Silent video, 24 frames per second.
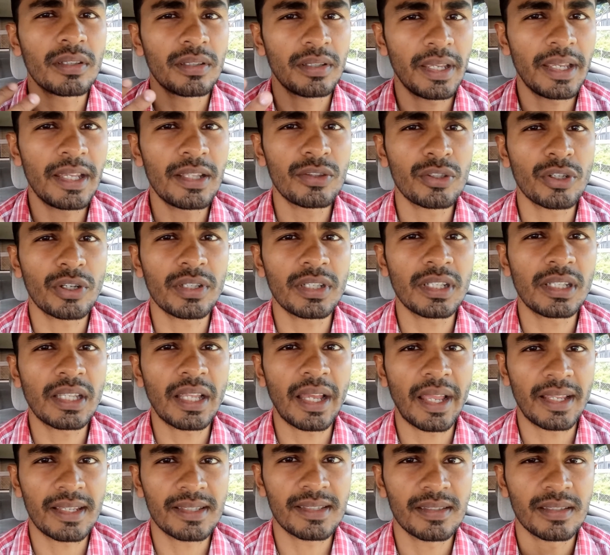
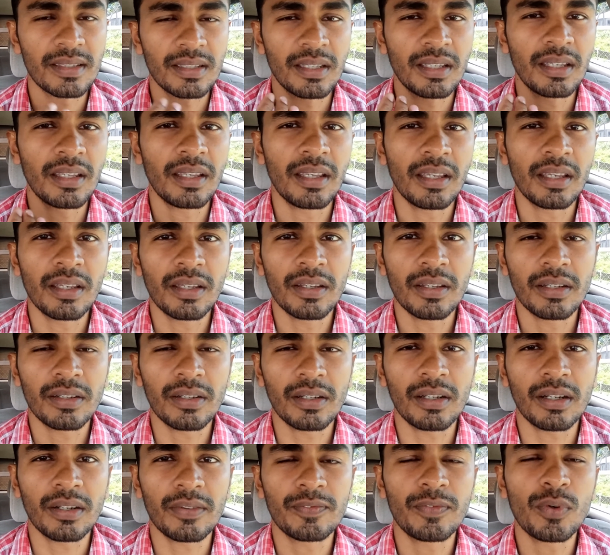internalize,
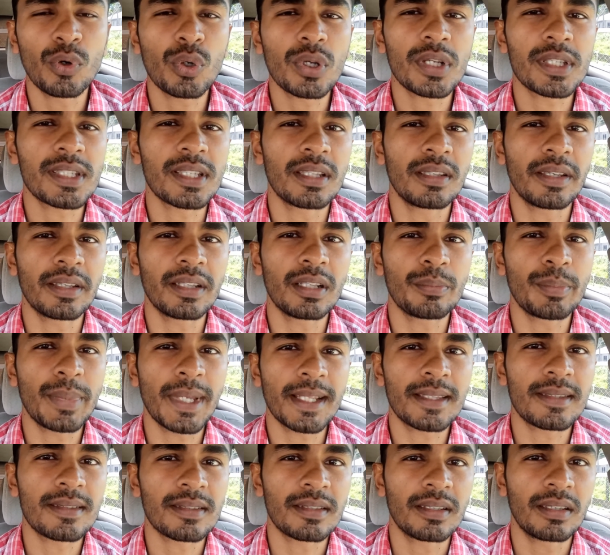focus a little
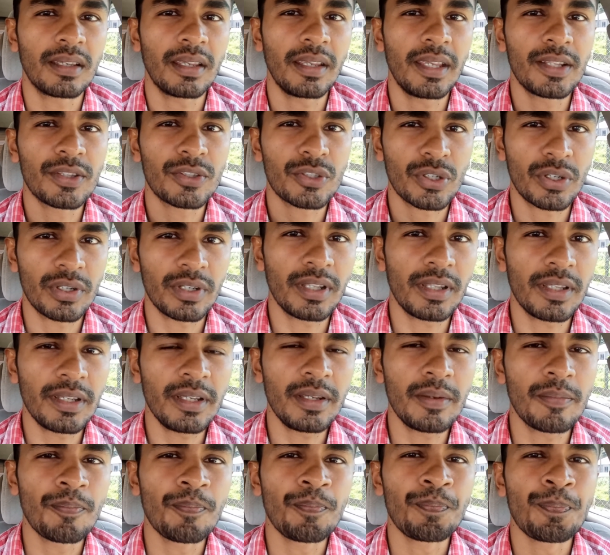bit
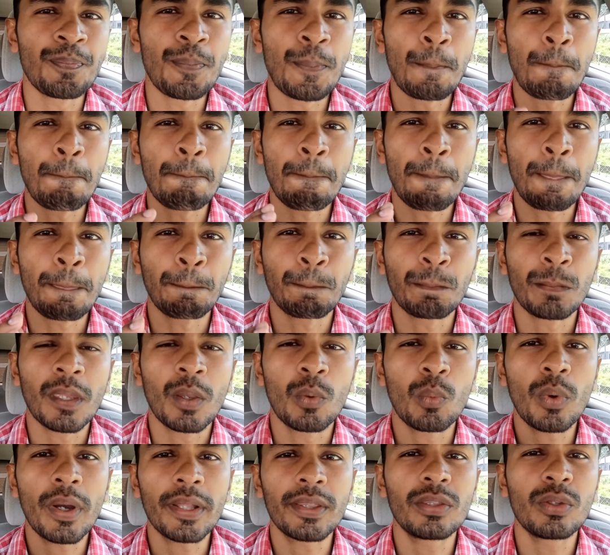internally.
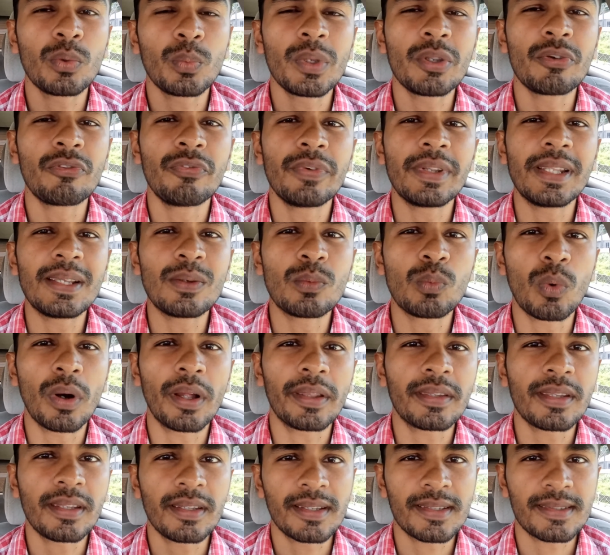What do we really
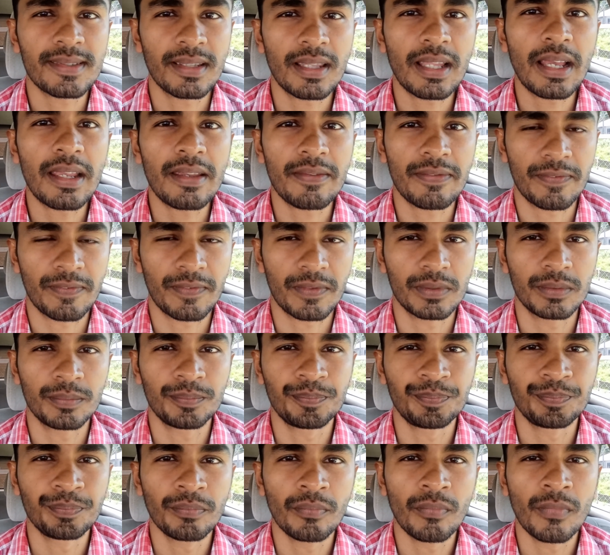want in this life?
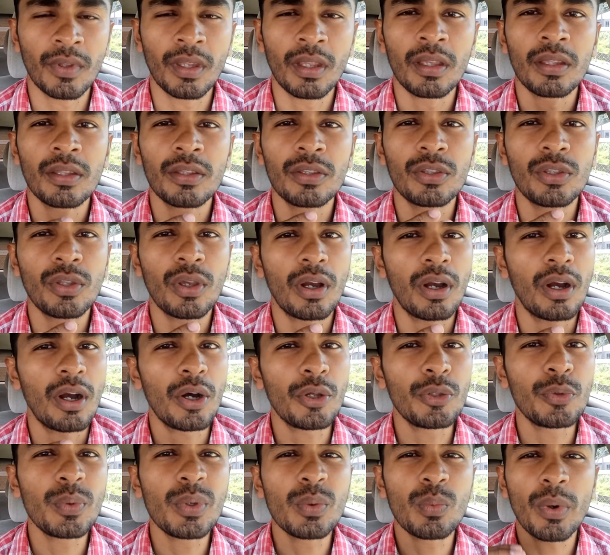How
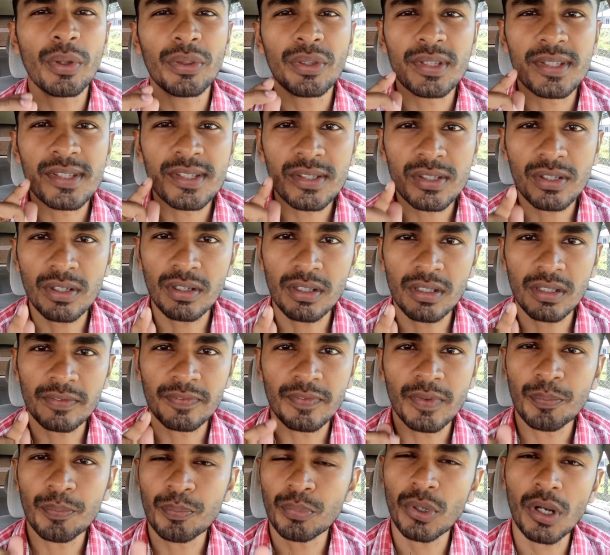do we want to solve
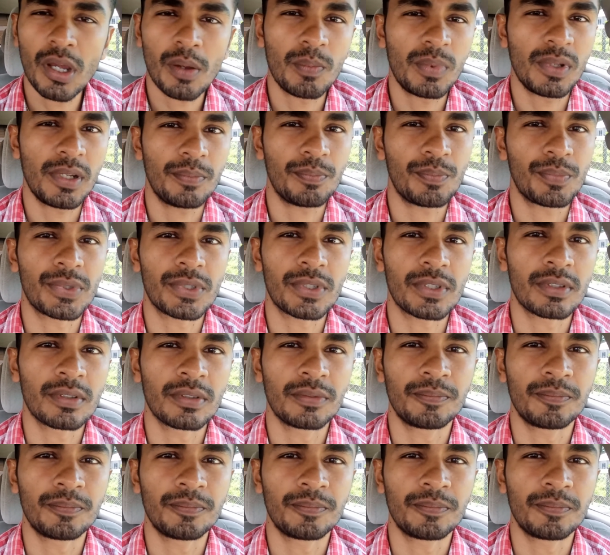problems?